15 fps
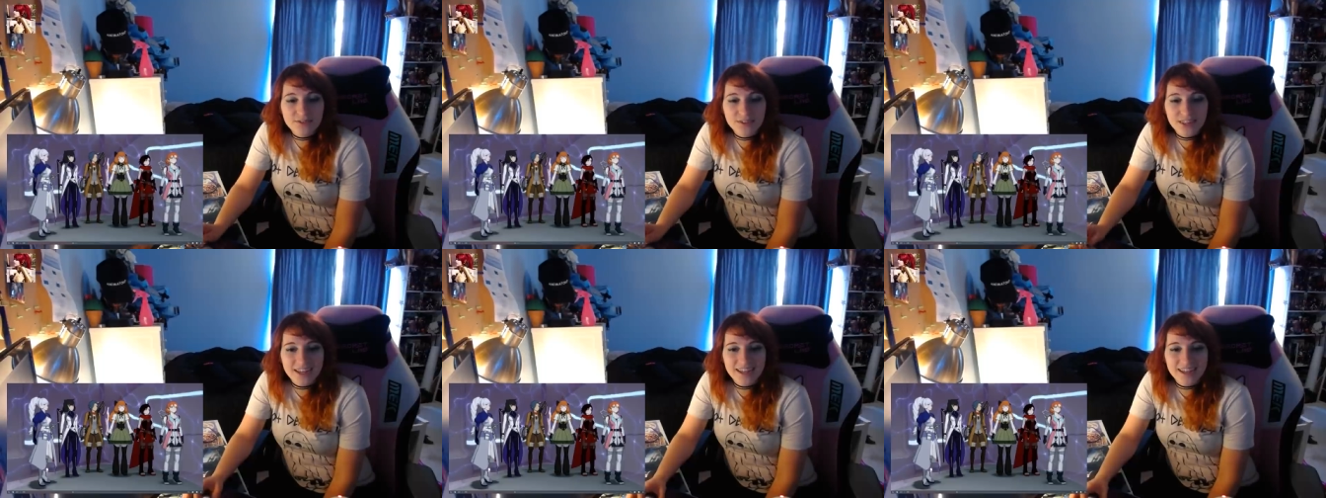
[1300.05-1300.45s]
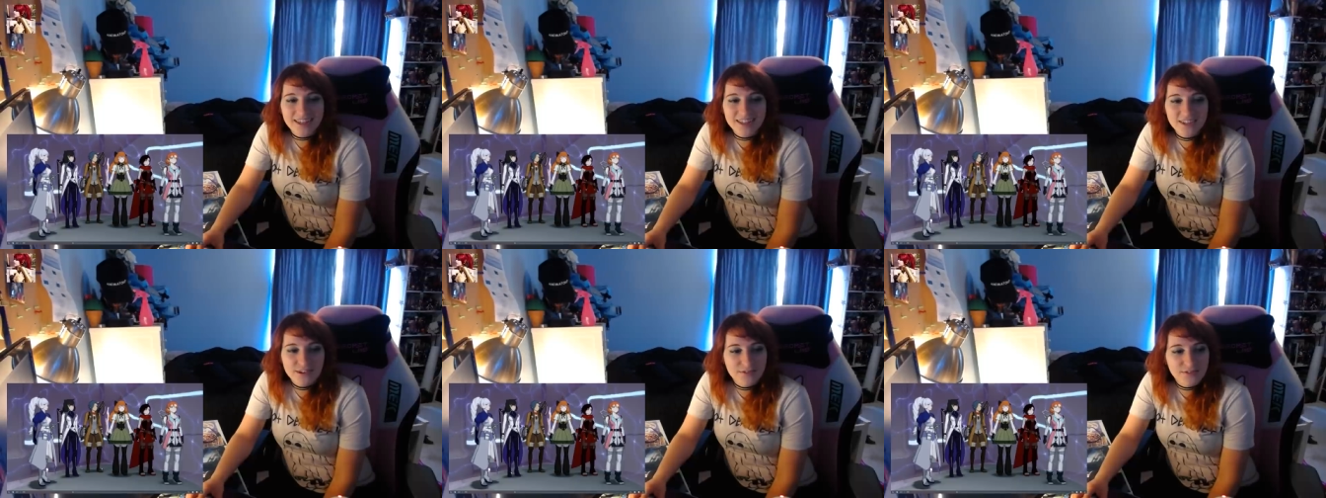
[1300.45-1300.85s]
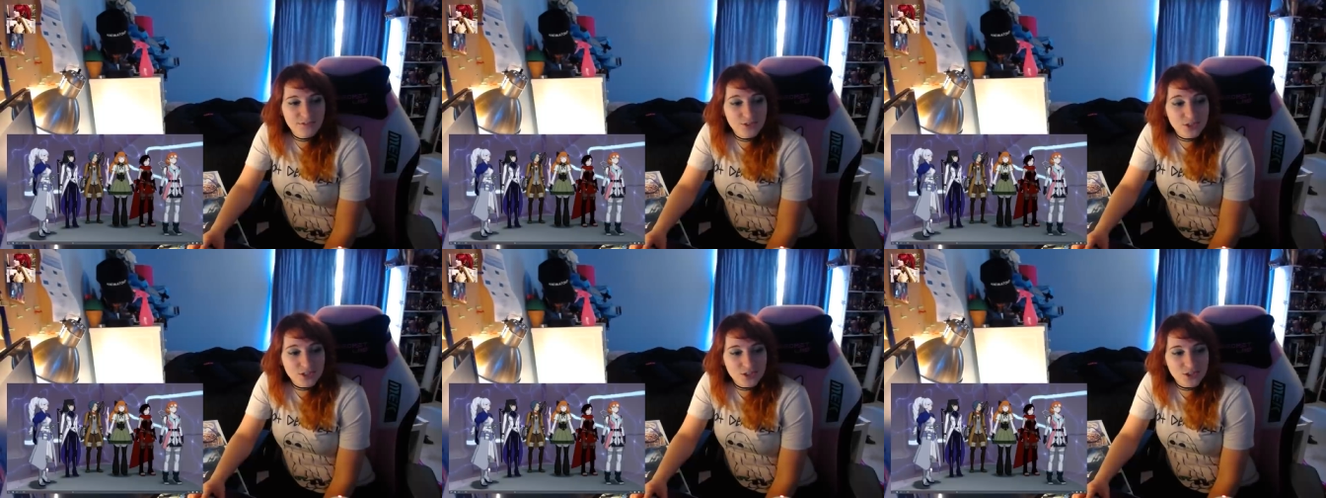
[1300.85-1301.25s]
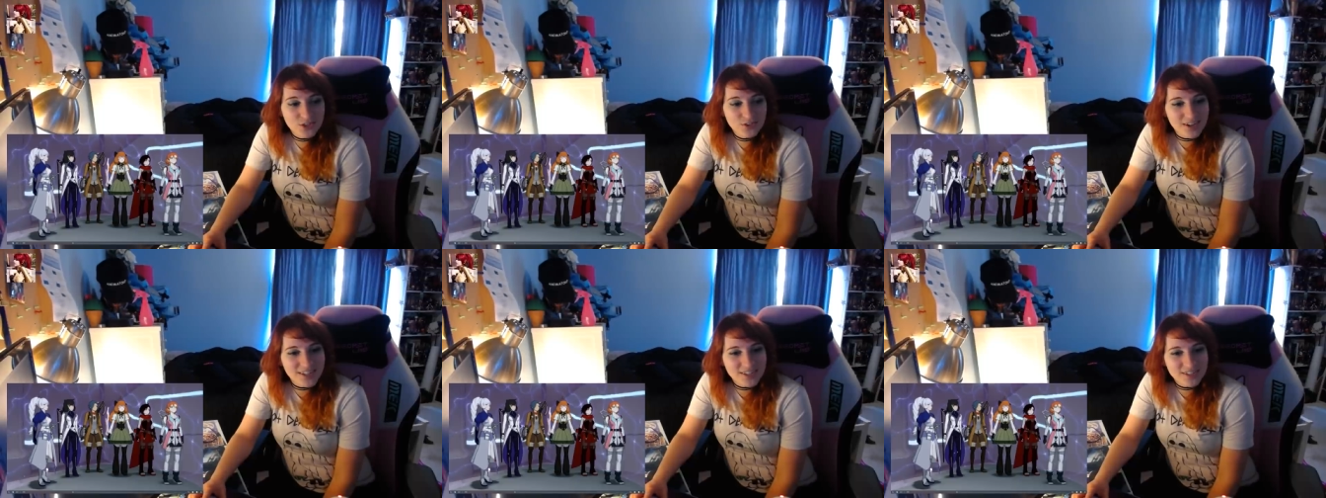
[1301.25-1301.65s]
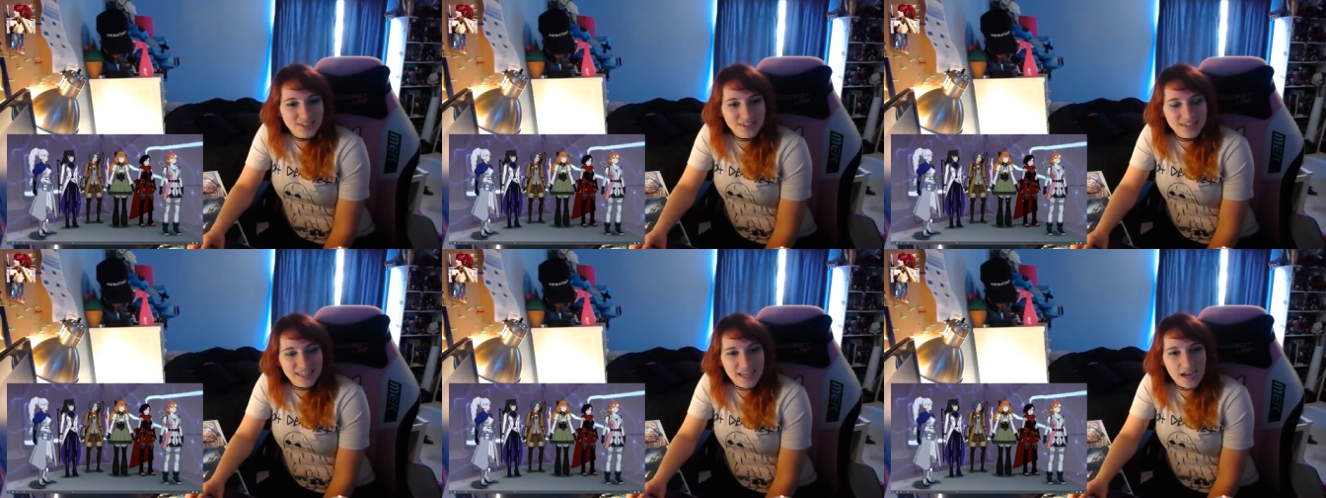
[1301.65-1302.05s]
Like if you just trace
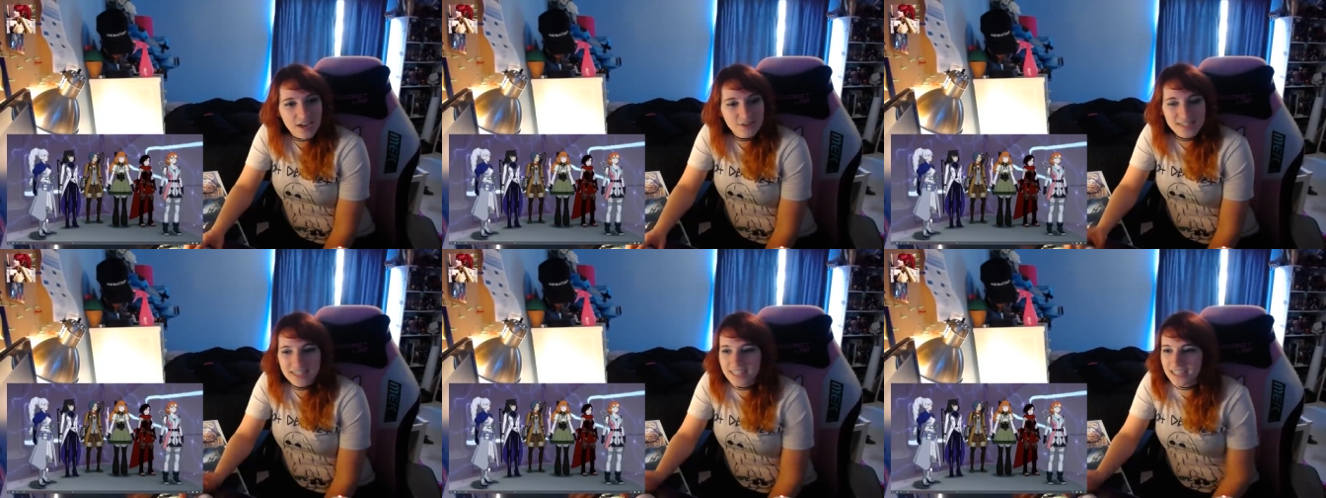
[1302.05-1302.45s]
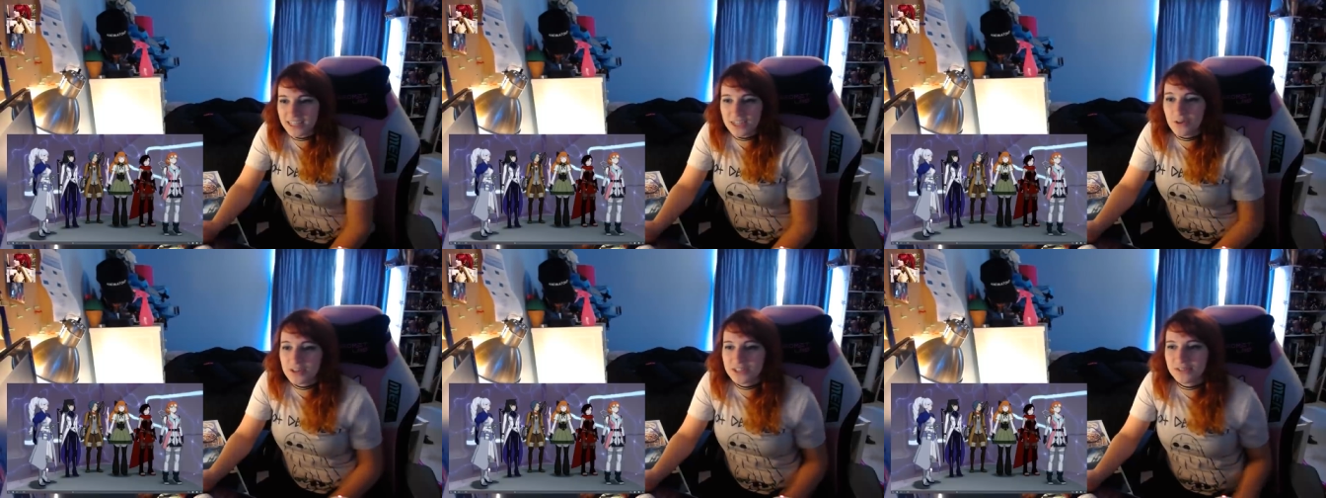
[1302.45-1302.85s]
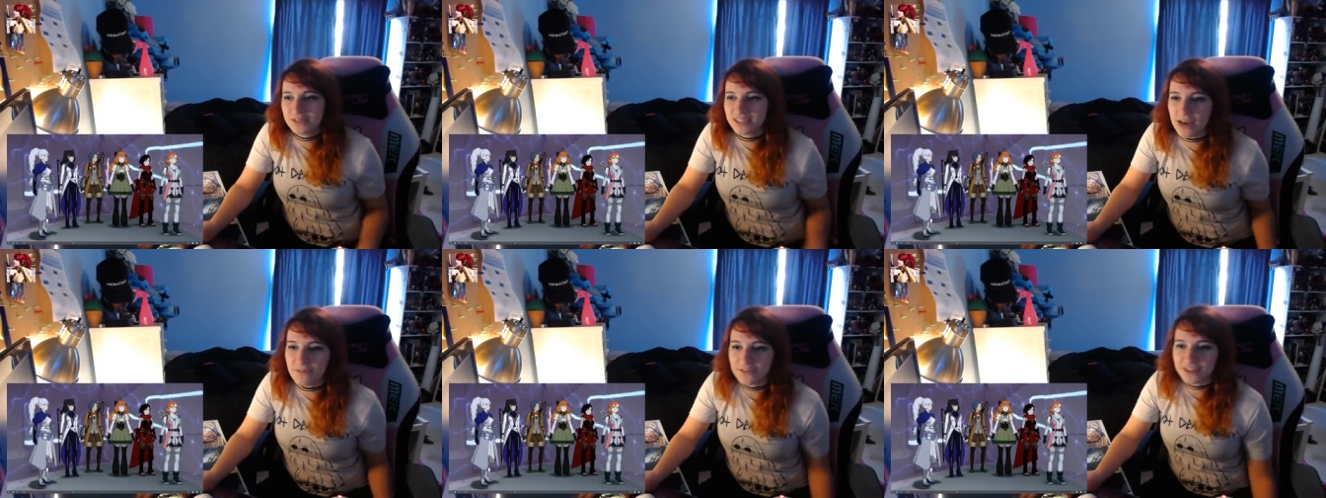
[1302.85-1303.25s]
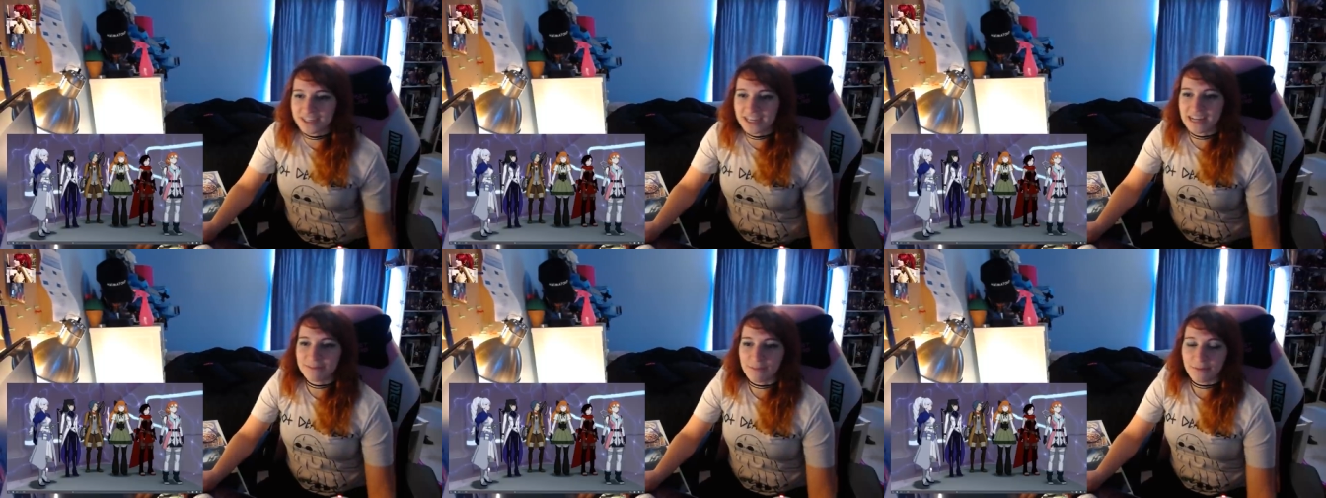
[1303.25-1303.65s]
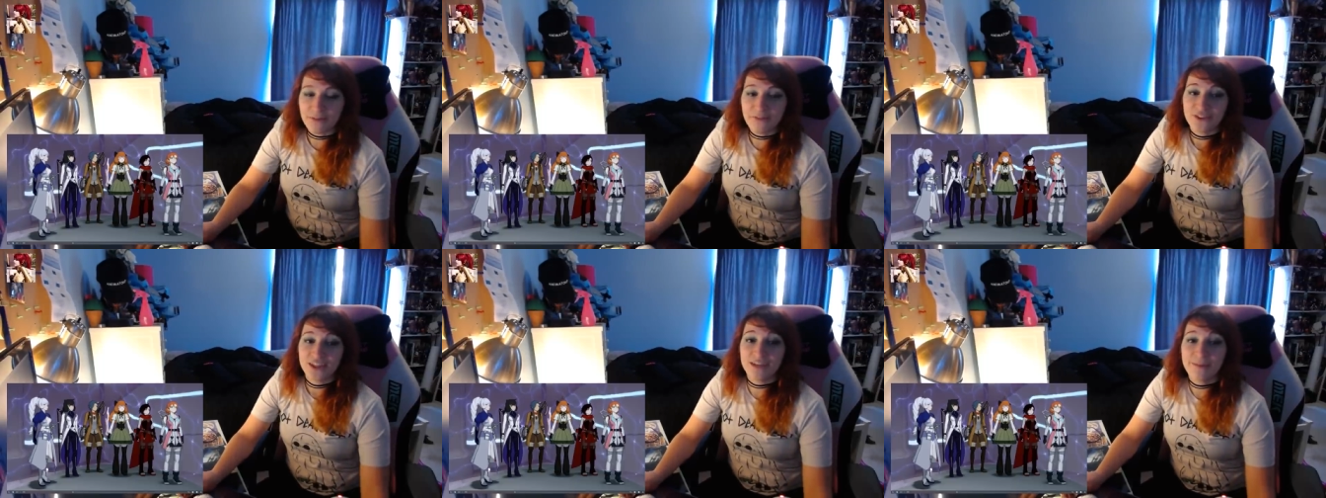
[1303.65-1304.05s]
around the outside, like I know it's to allow for the camera, but if
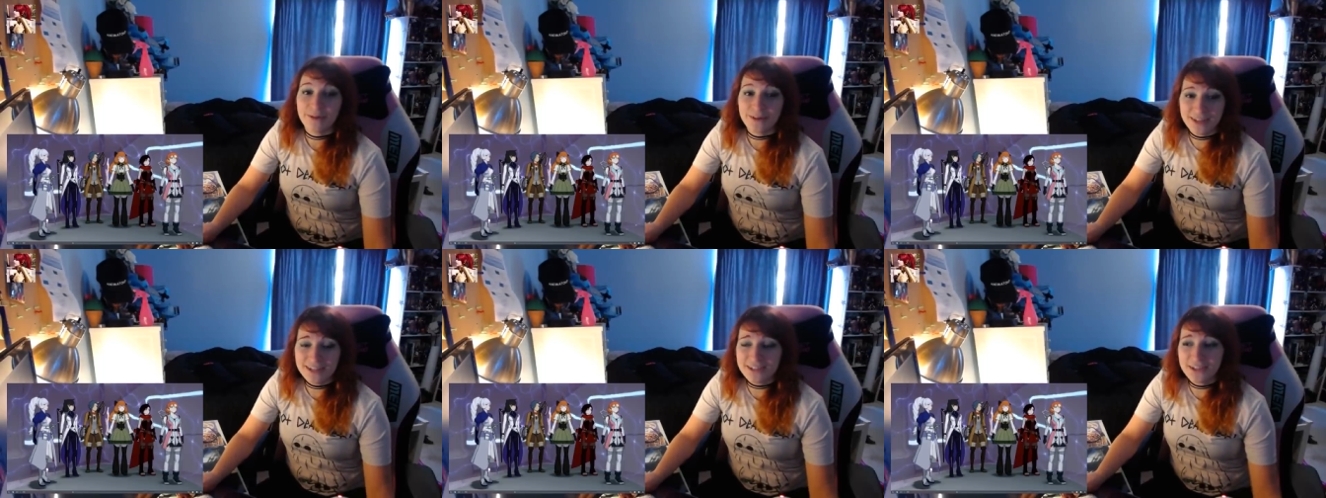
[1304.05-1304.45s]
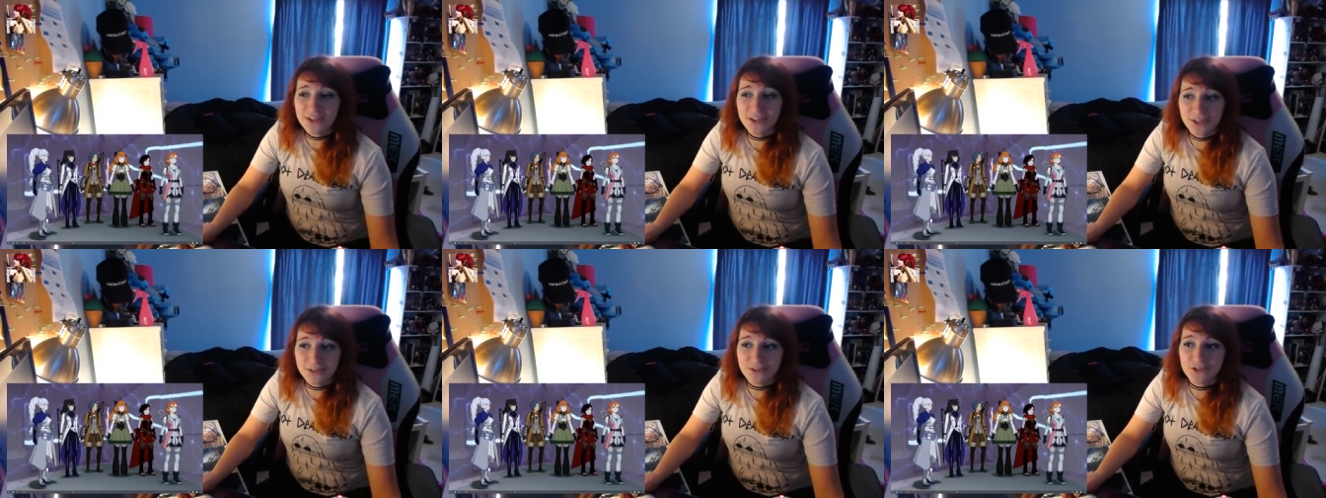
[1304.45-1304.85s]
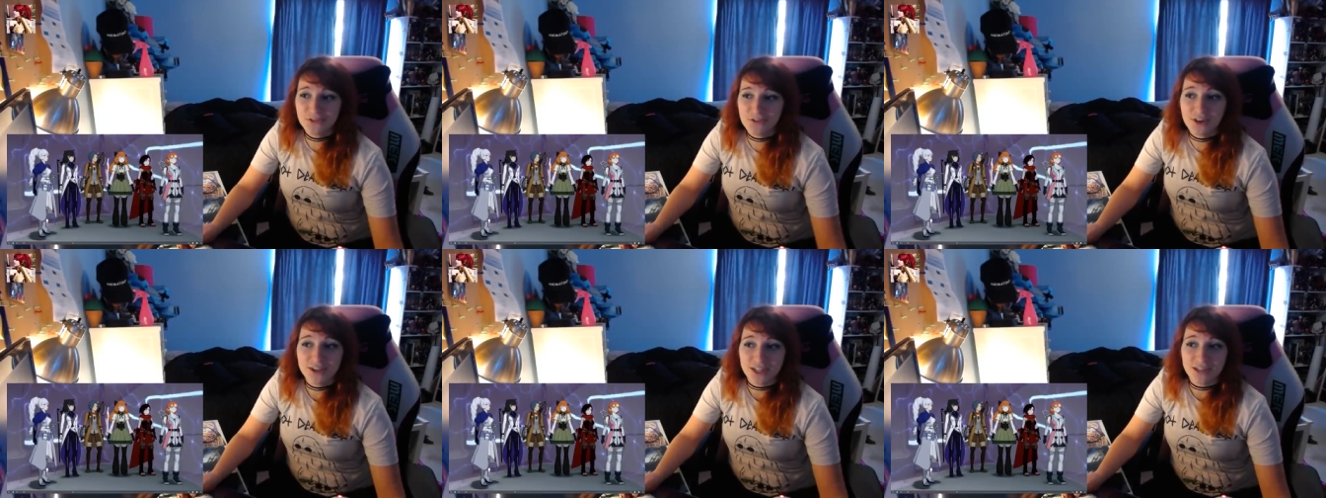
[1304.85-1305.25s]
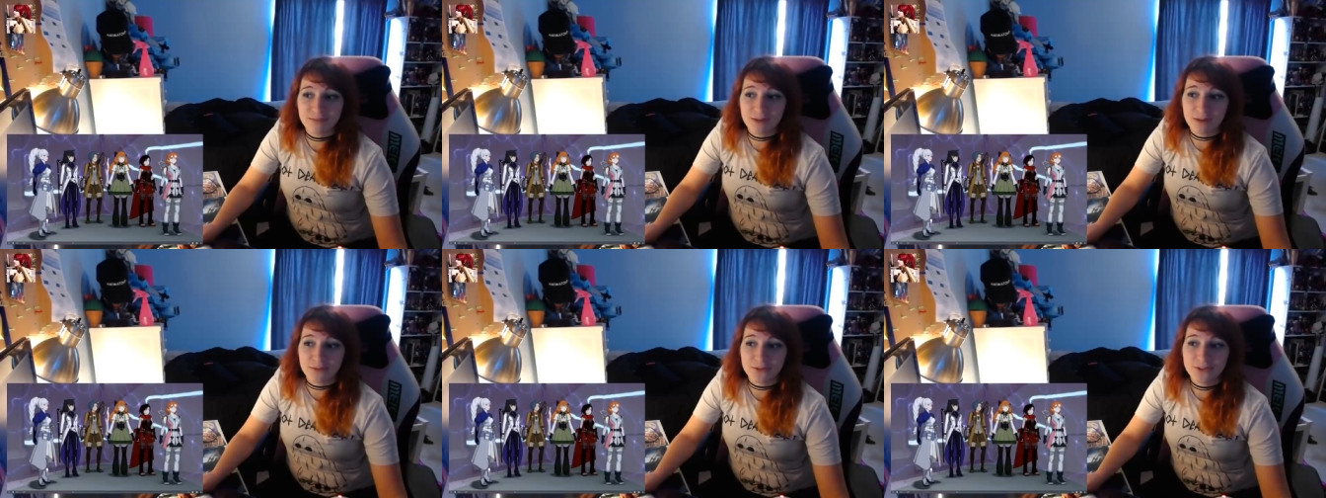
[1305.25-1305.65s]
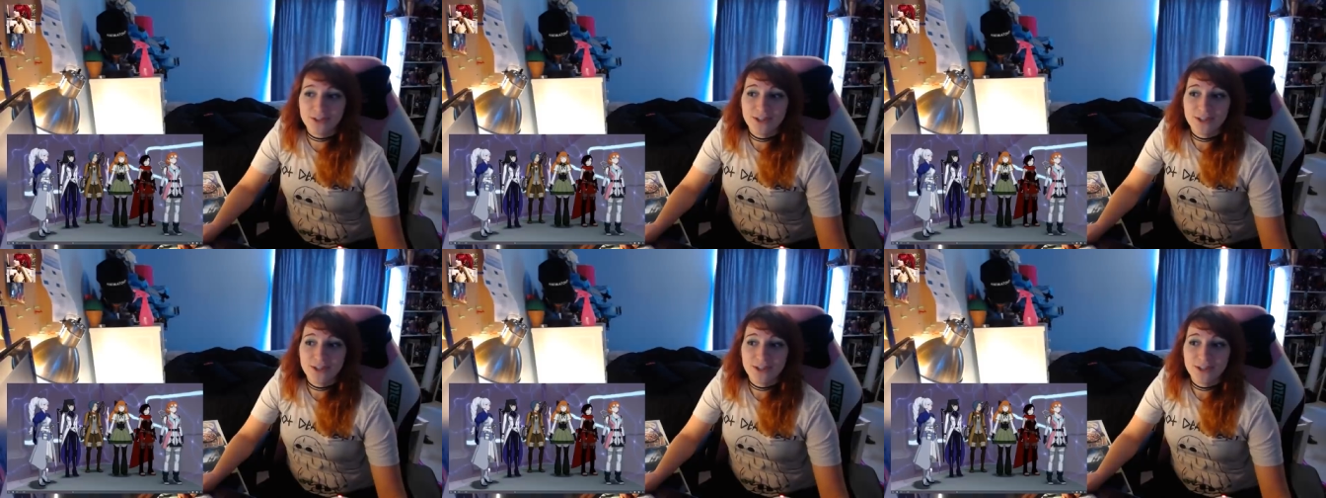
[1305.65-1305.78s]
you think about it, that is a huge fucking bubble.